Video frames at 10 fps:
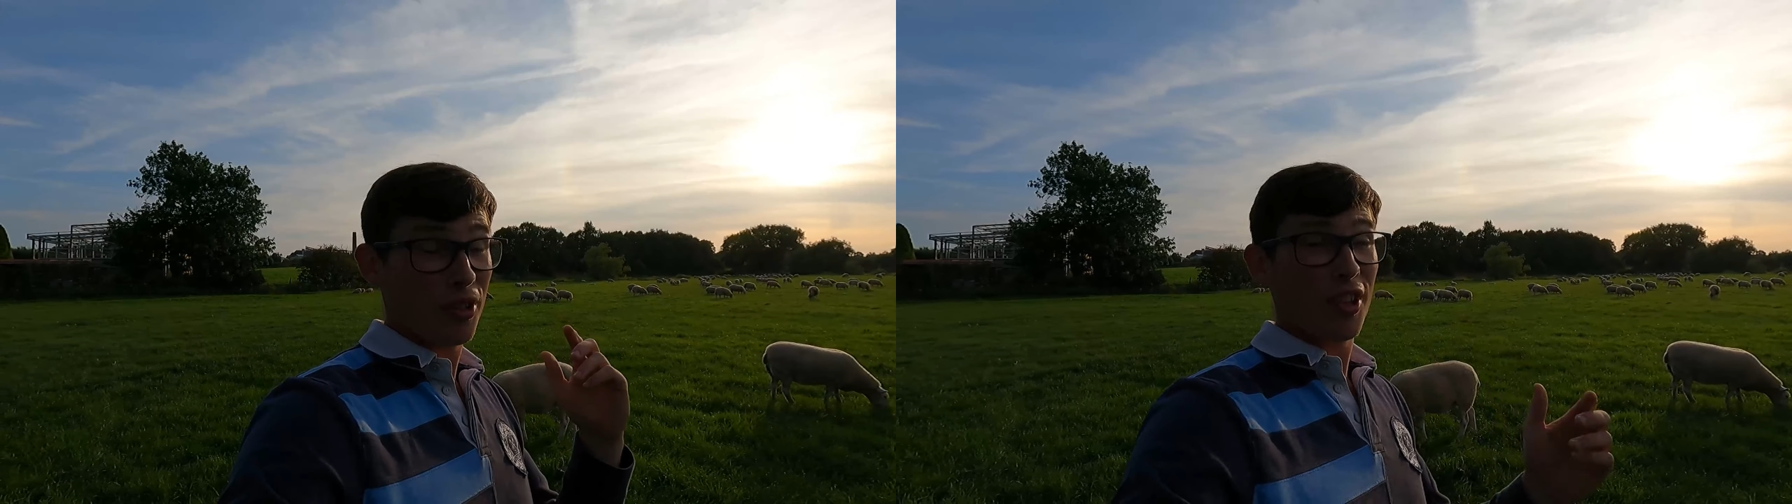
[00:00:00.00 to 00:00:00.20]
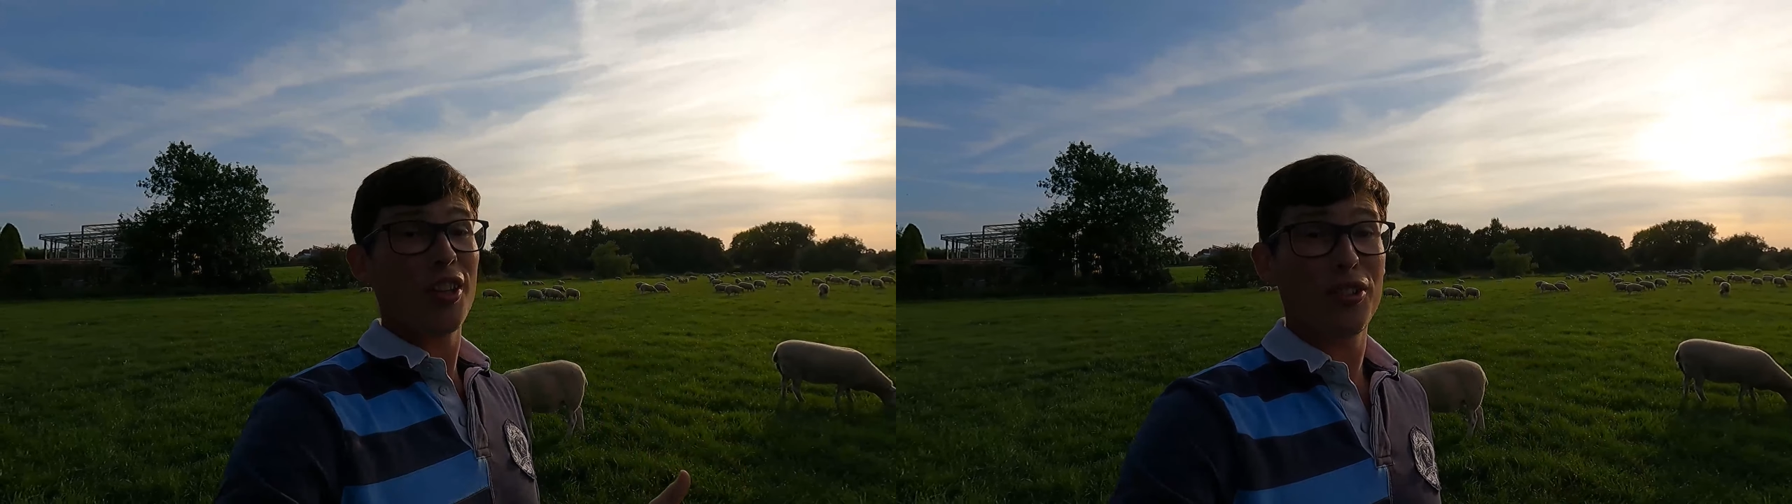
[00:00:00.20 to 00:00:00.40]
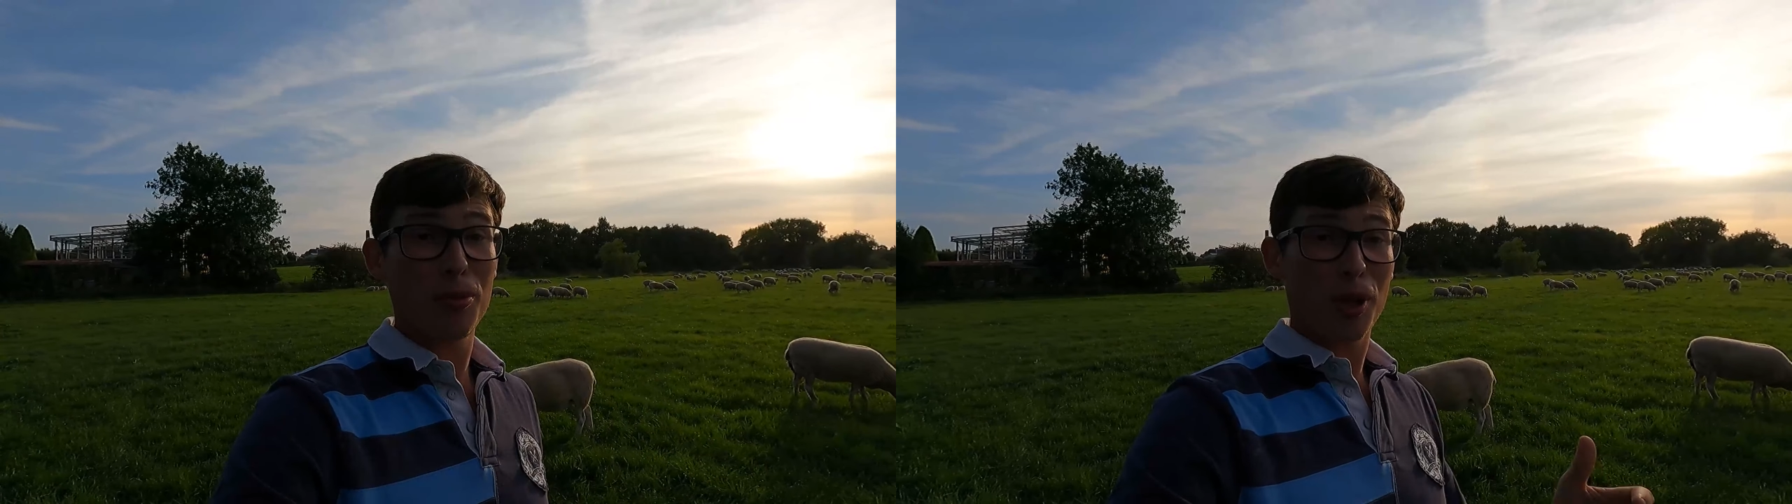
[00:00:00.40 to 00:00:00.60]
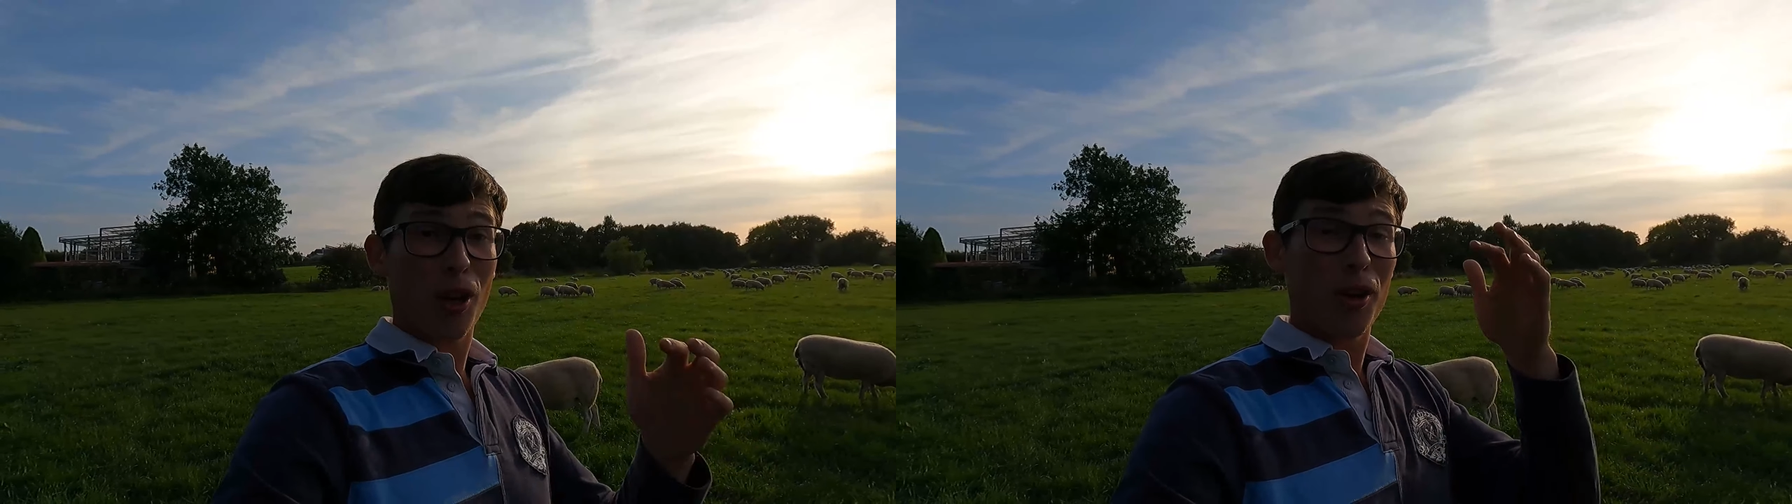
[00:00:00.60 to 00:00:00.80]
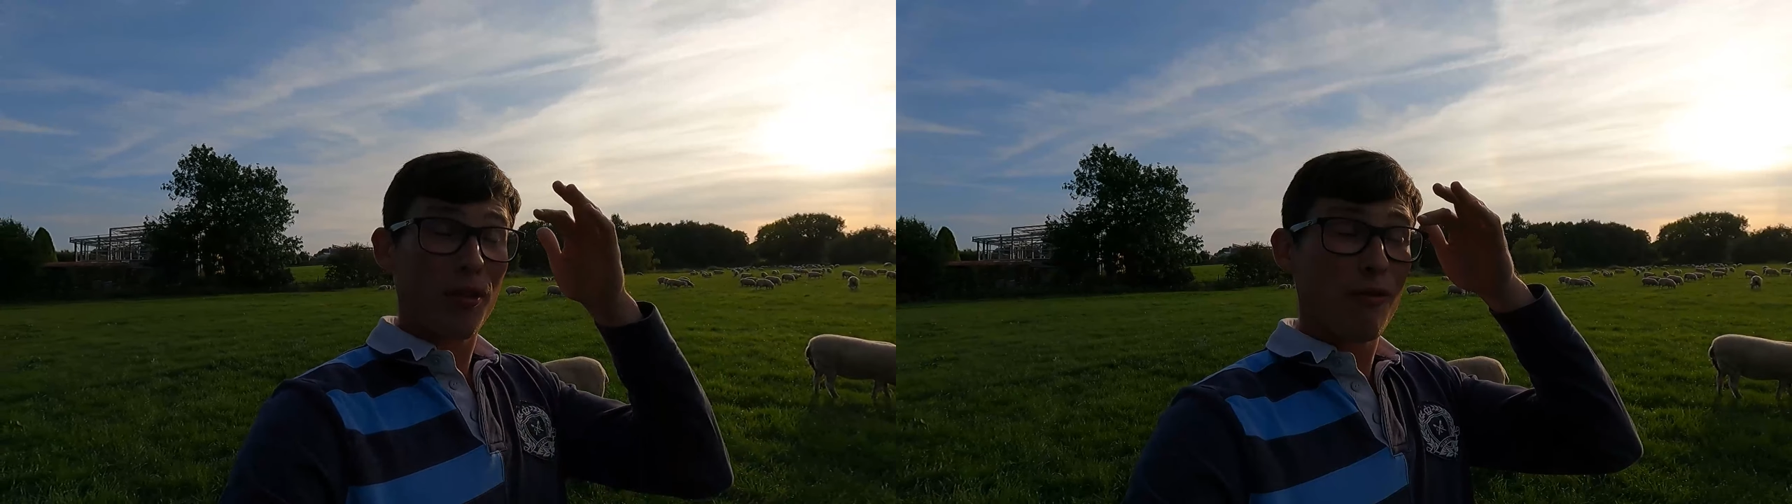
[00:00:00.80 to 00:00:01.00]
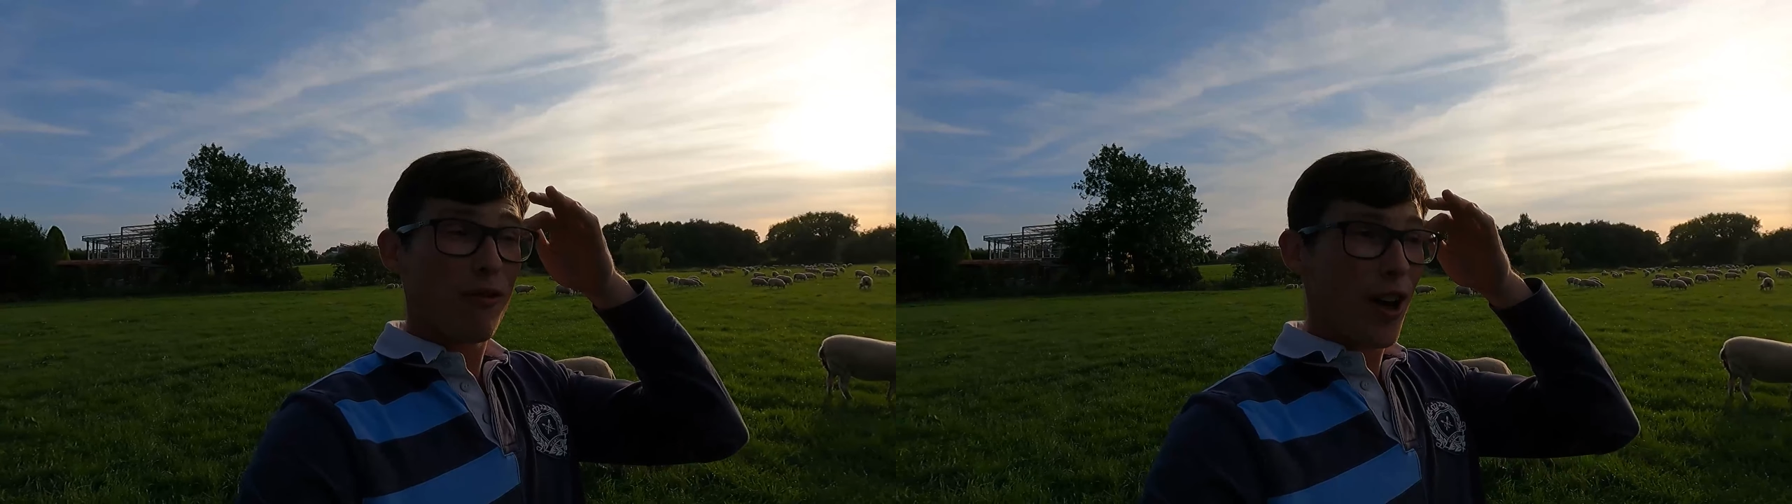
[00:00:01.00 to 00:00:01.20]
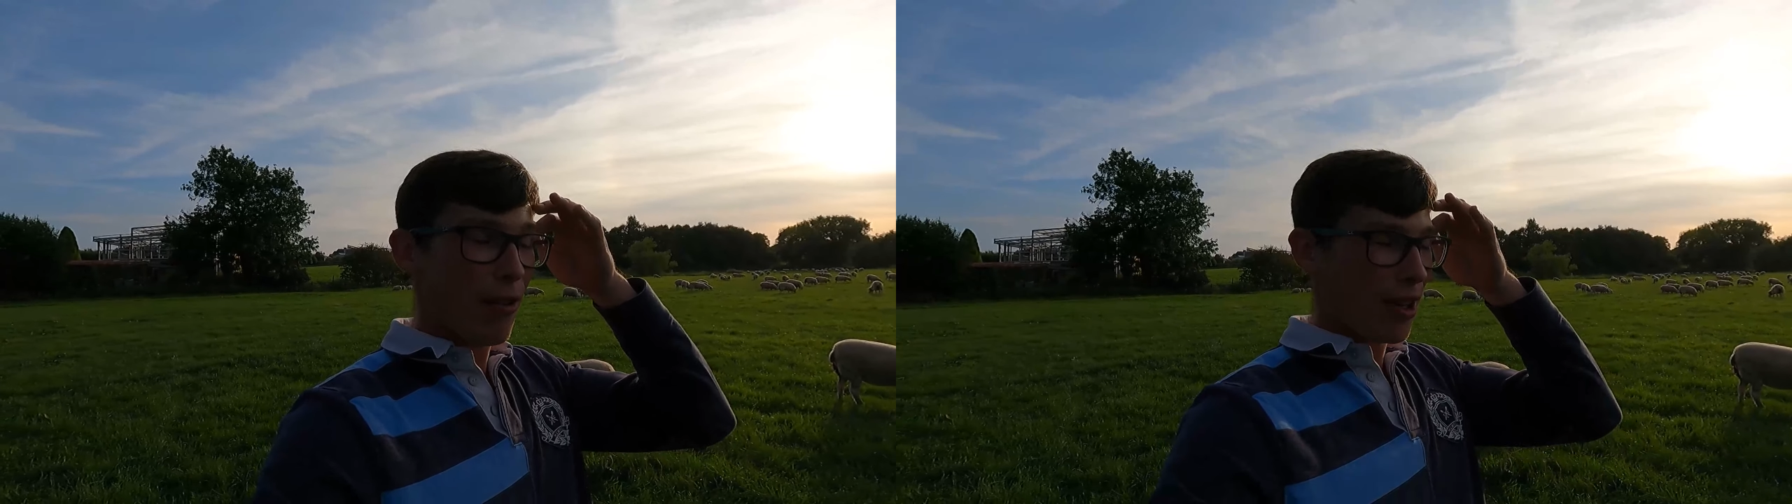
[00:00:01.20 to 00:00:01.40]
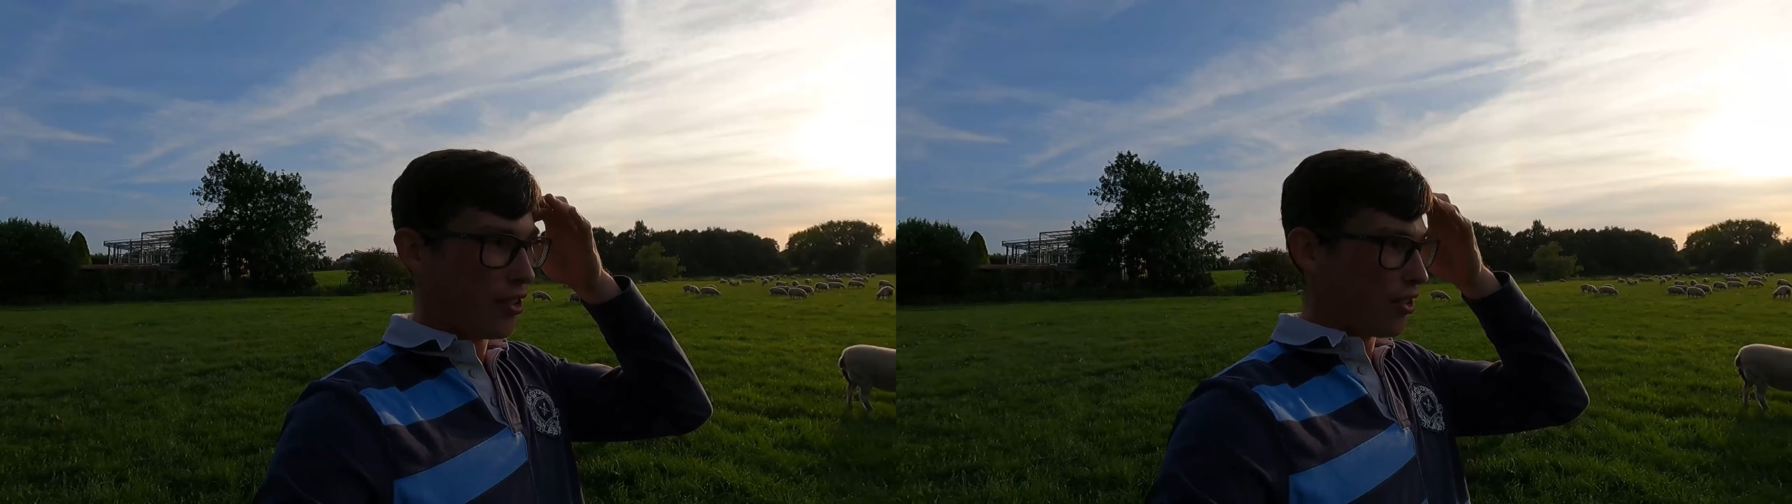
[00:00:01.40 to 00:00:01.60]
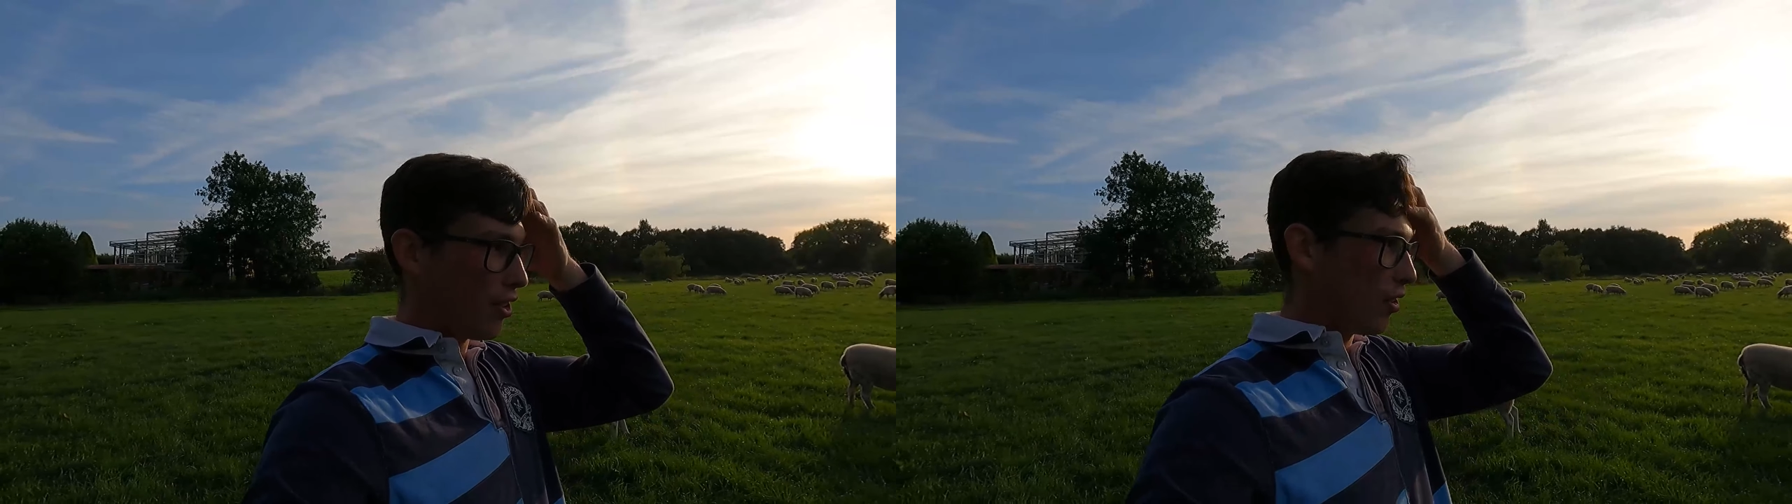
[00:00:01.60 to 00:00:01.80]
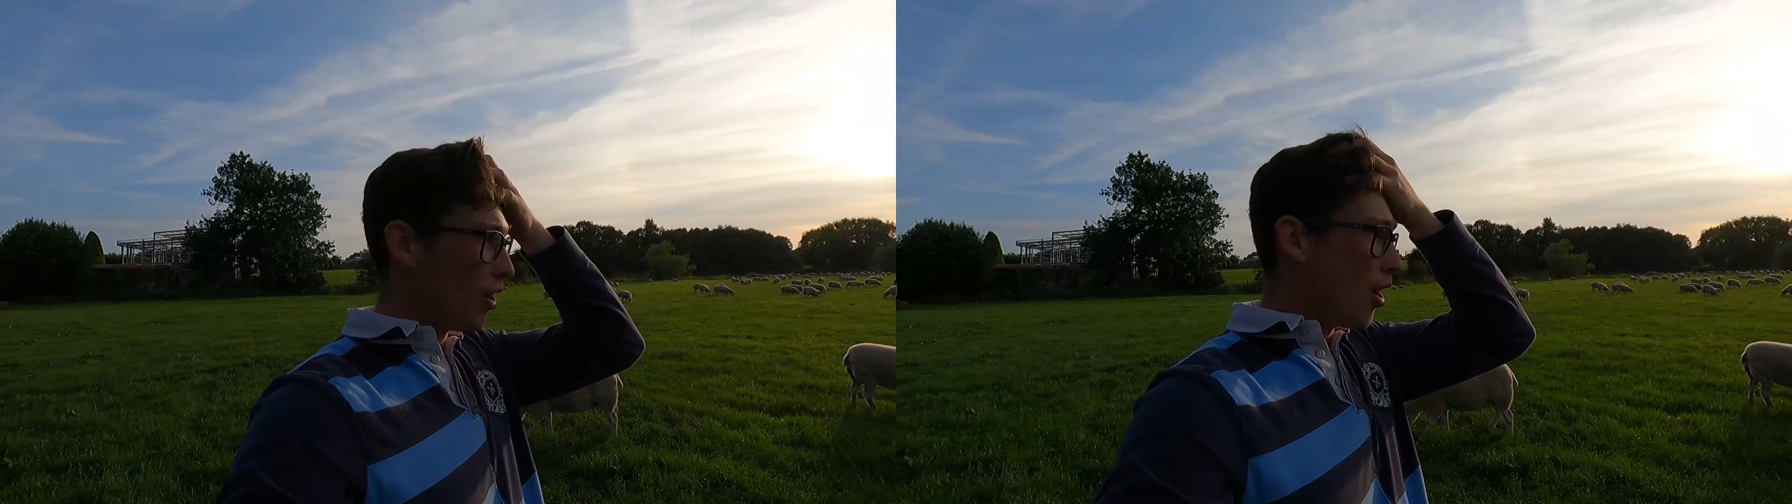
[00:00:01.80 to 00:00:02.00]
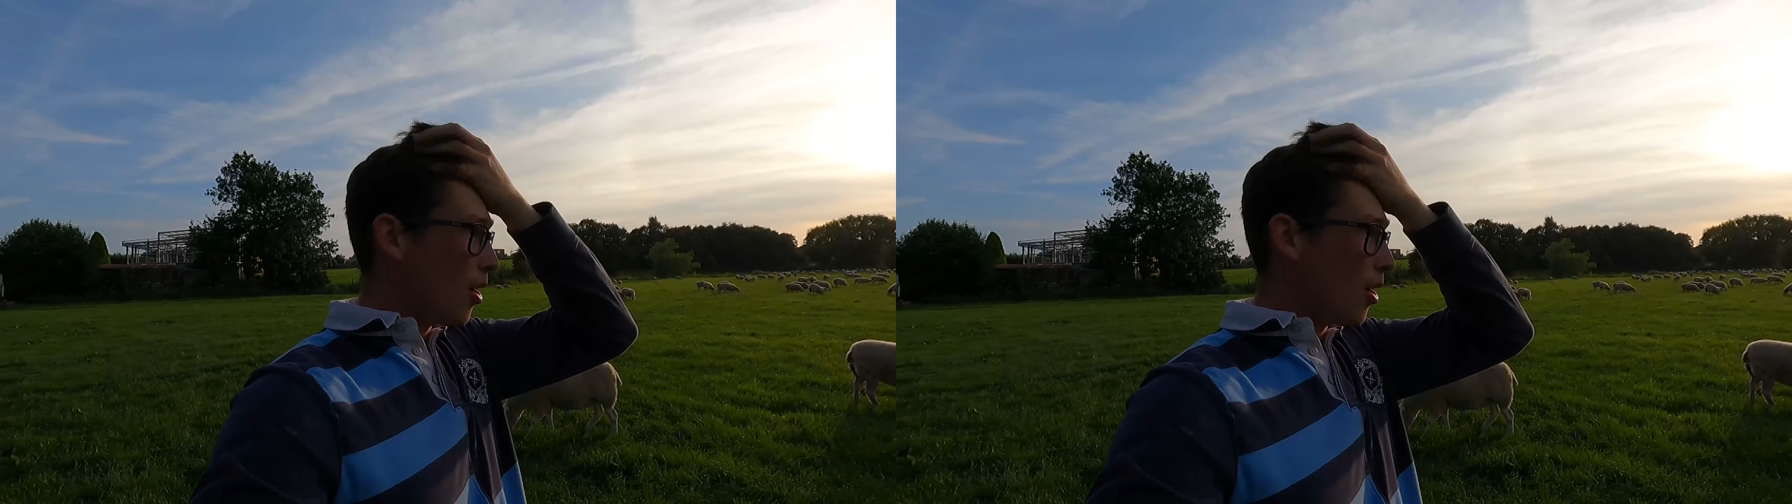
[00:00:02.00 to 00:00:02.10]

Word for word: the teasers will be going in very soon